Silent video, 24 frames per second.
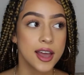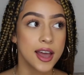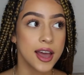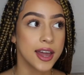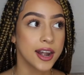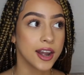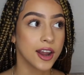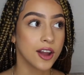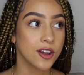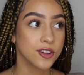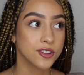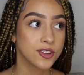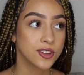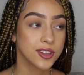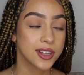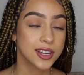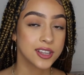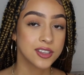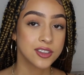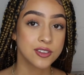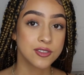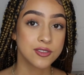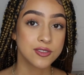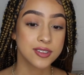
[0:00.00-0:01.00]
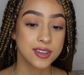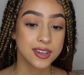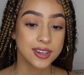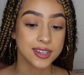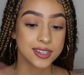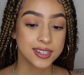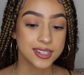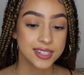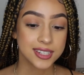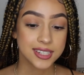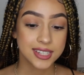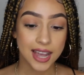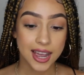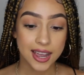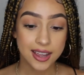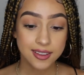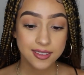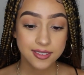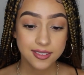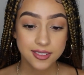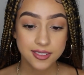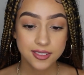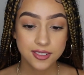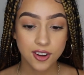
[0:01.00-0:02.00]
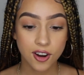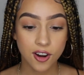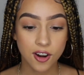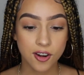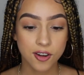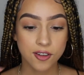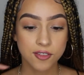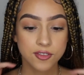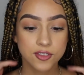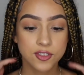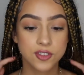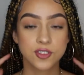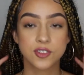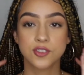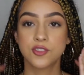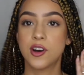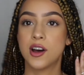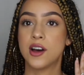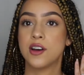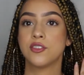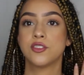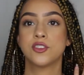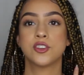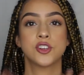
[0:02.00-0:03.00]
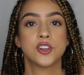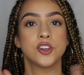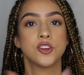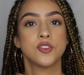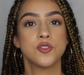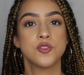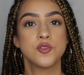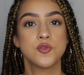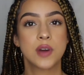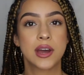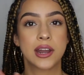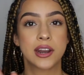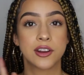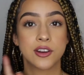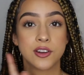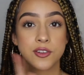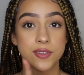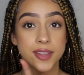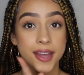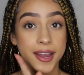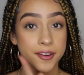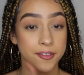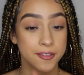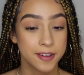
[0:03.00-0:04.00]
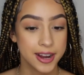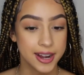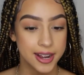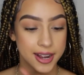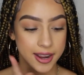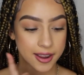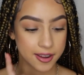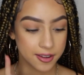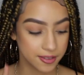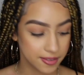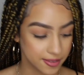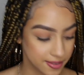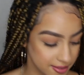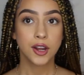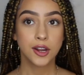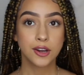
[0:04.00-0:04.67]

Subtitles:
And I also like to use a satin scarf, so I'll show you how to do that right now.